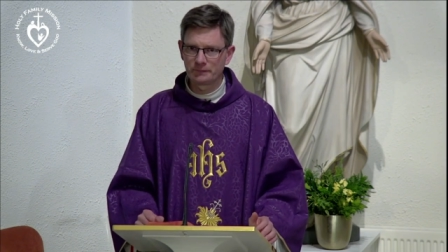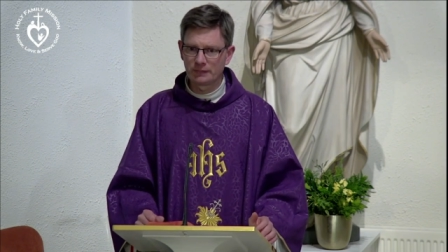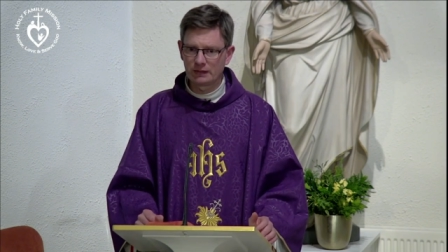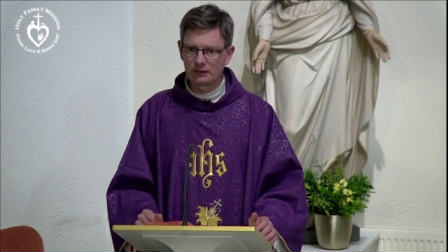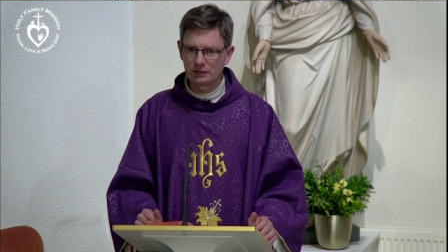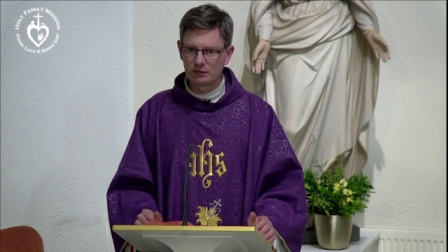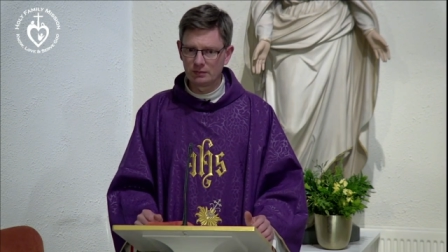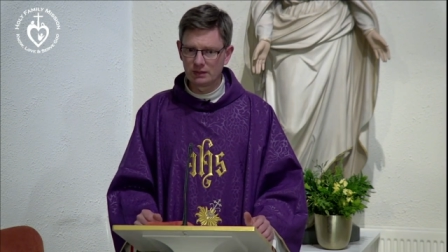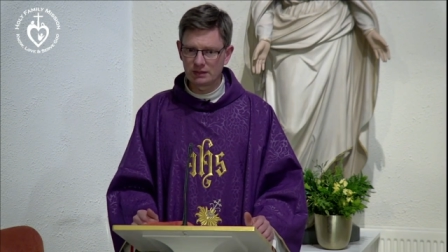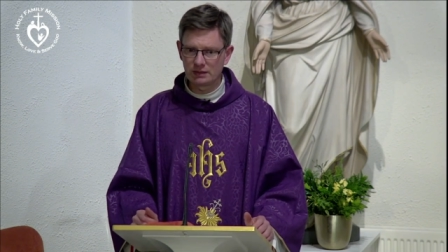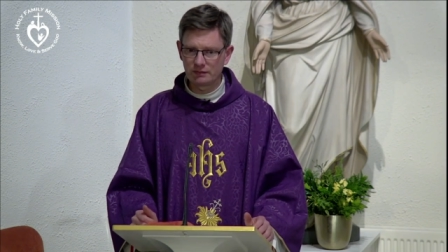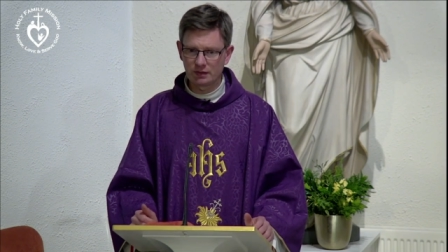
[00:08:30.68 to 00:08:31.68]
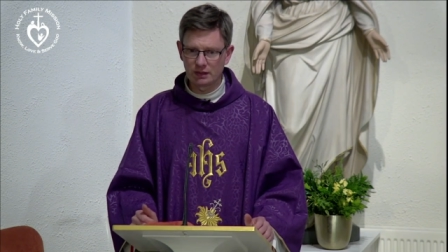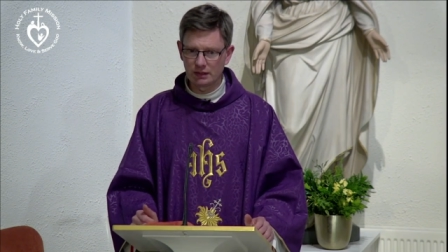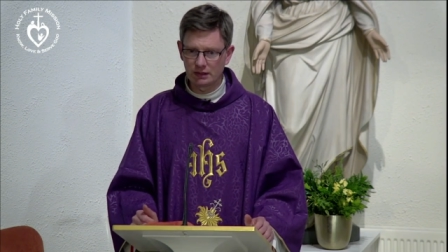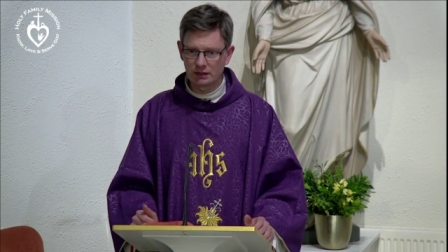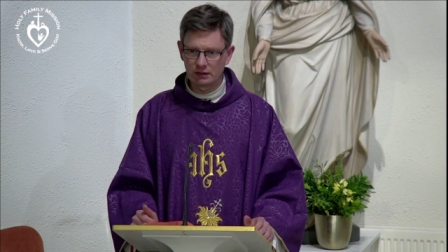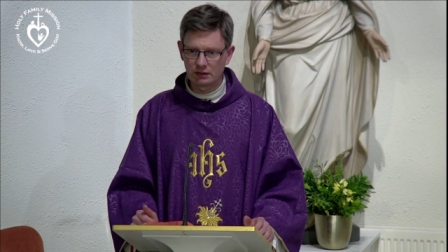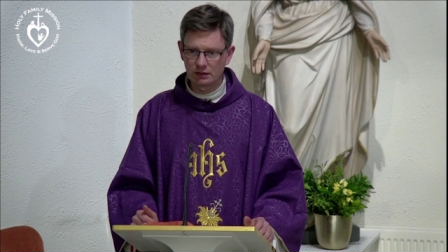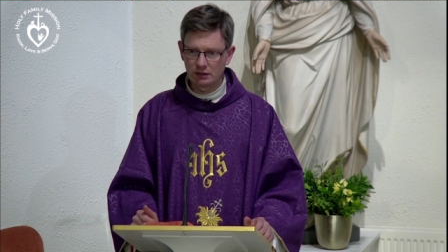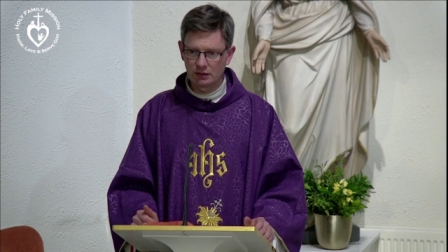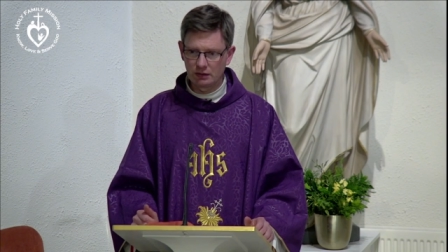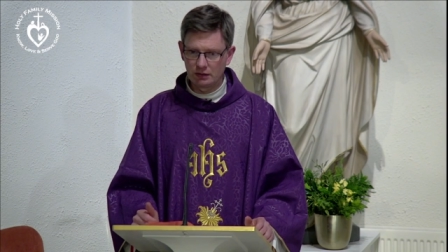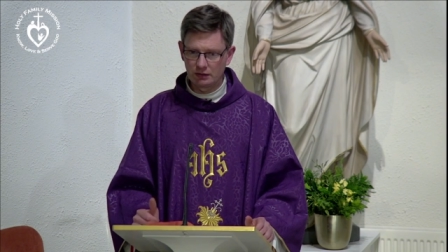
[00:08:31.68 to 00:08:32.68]
The humility of Our Lady.
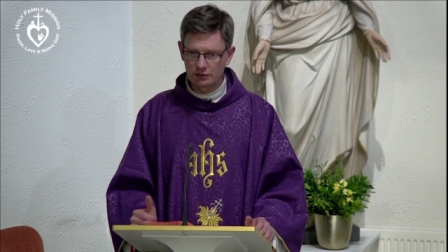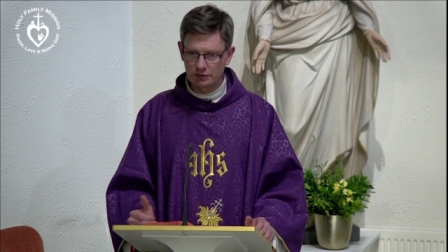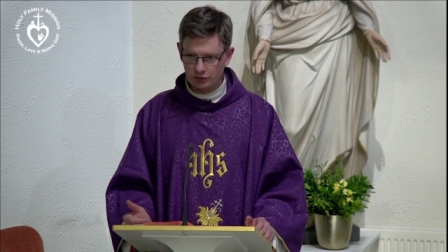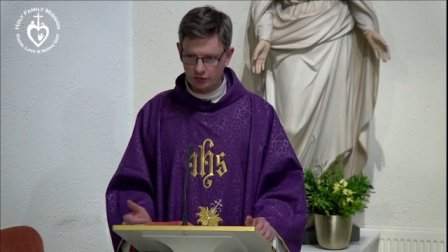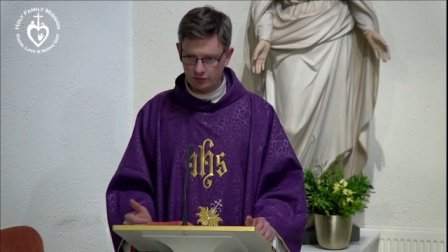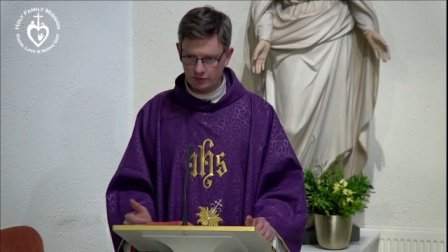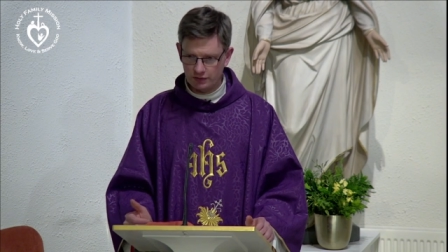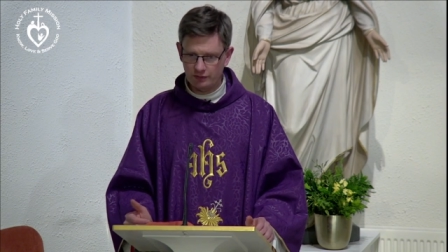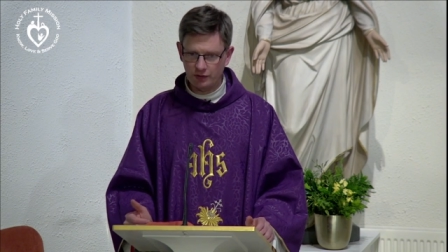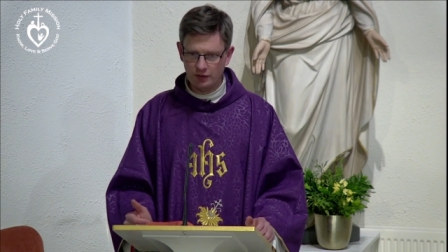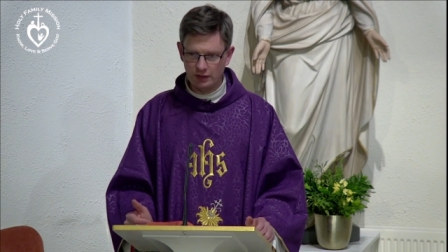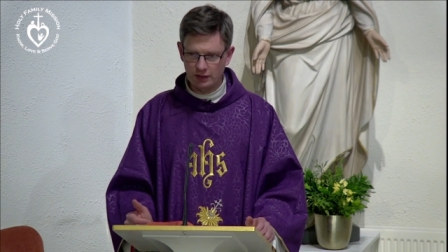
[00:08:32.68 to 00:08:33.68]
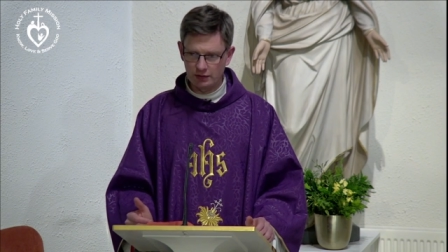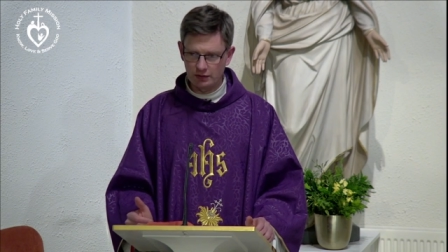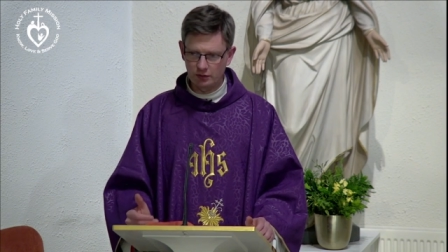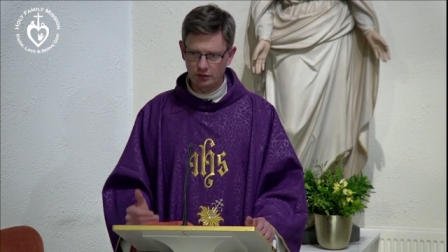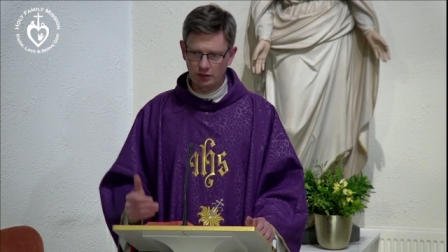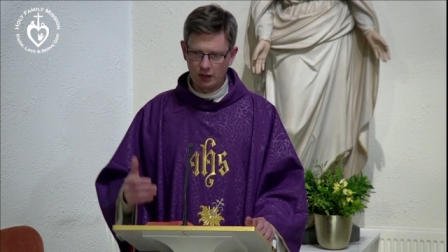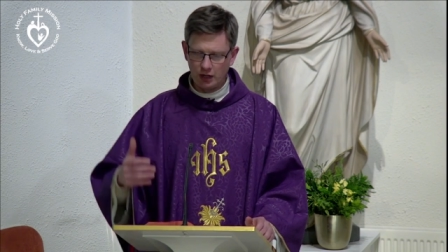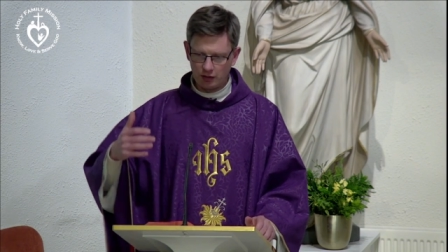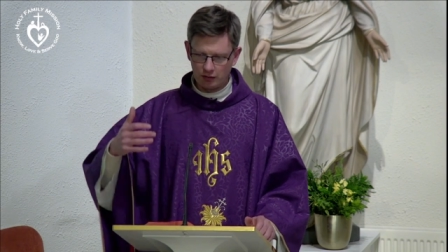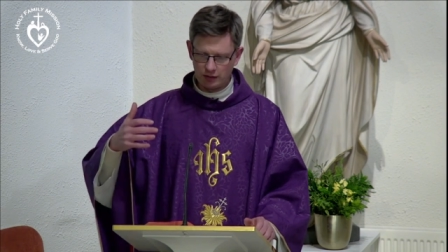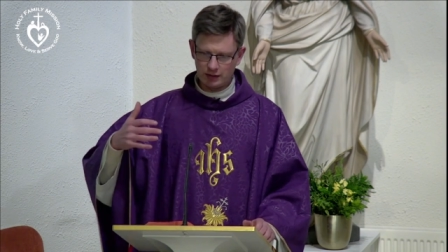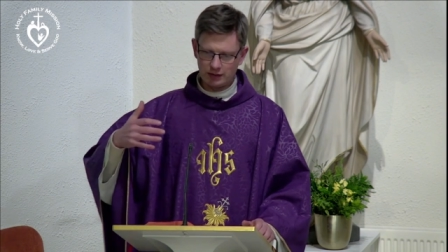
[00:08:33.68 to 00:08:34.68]
The service of Our Lady. You know, Our
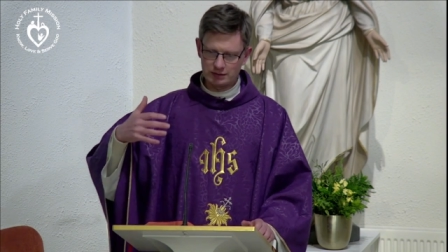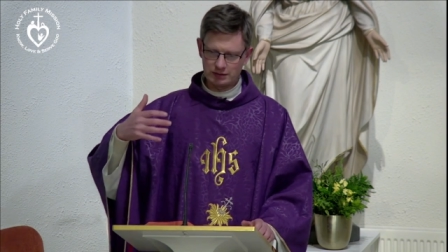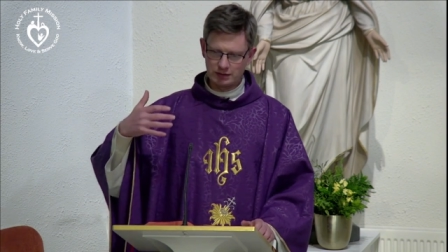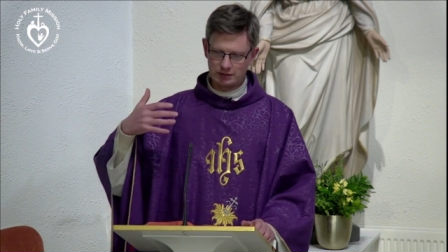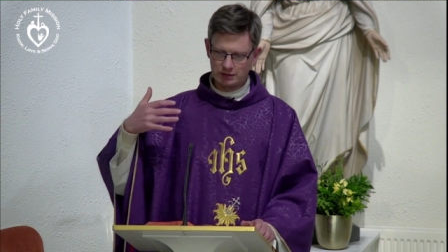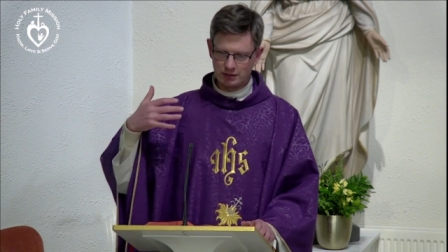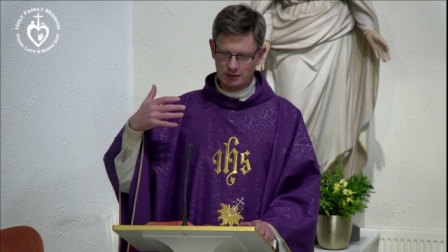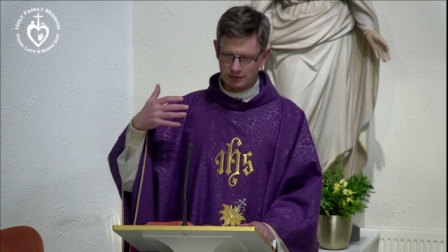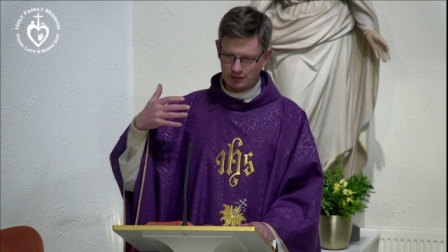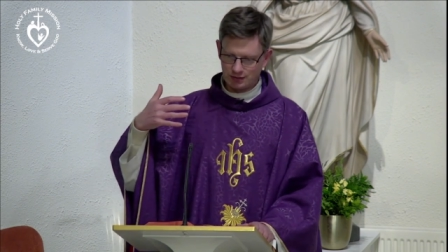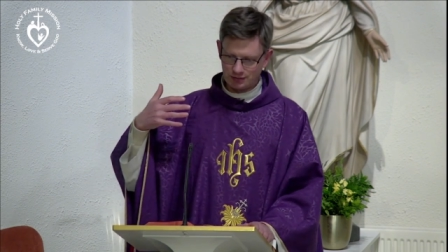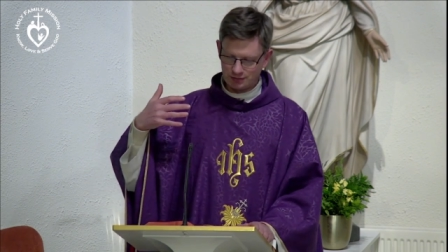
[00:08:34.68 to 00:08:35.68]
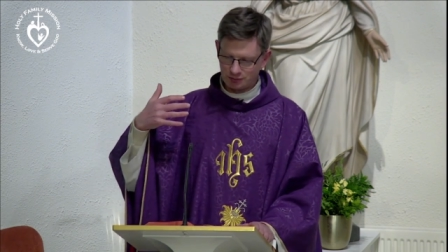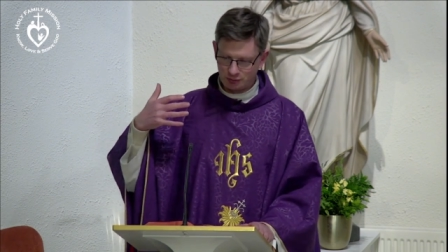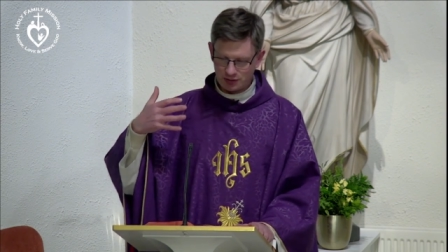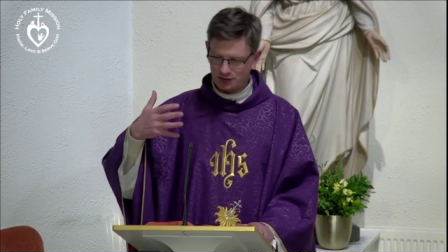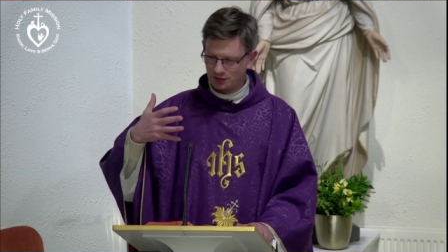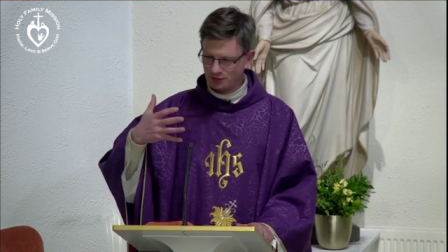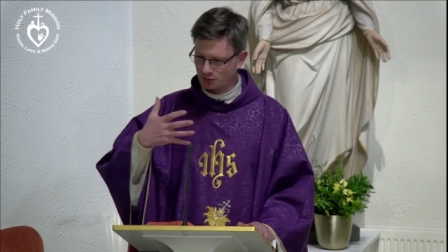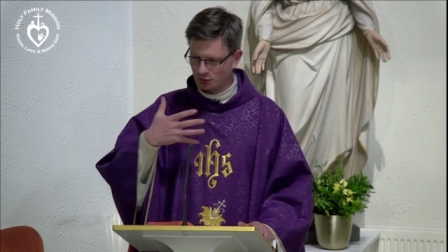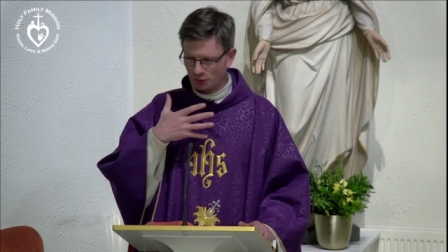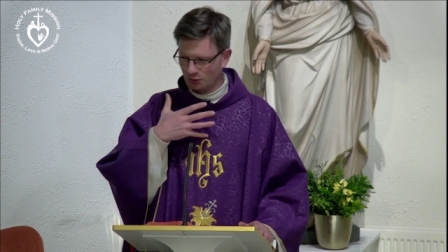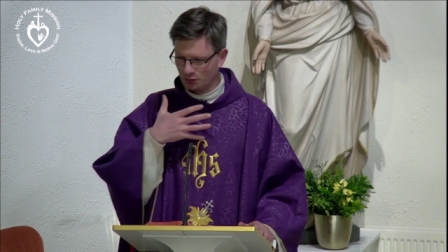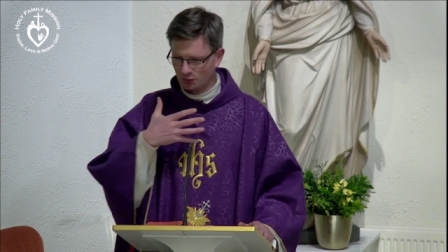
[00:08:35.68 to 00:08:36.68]
Lady is, is, is, is greeted
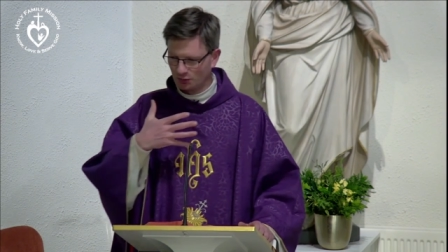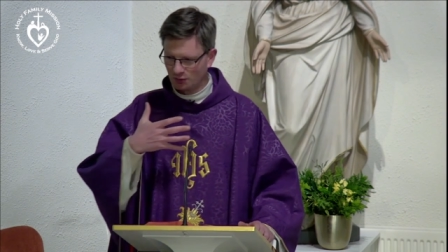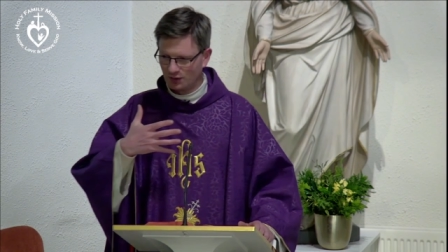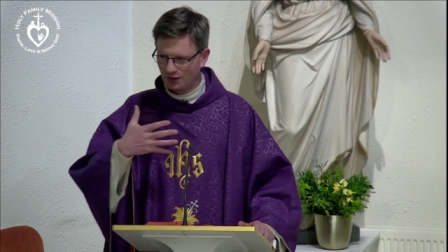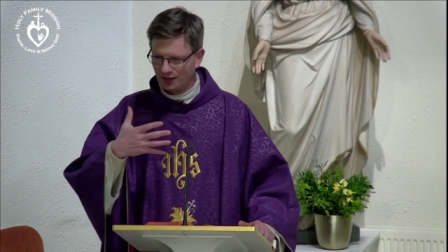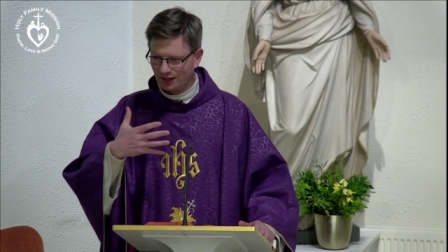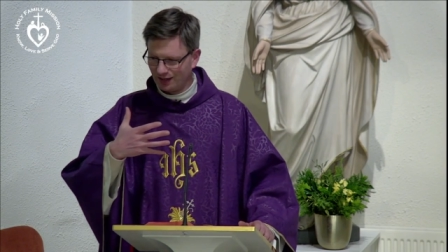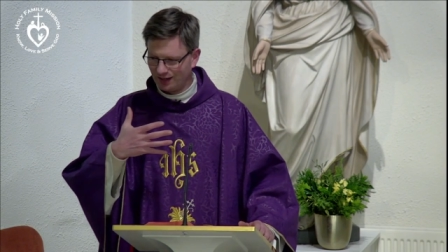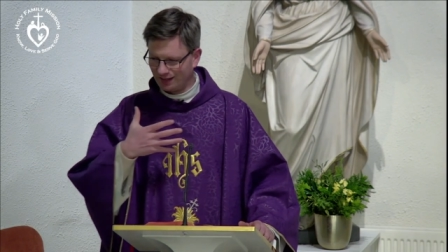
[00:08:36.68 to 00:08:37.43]
so uh,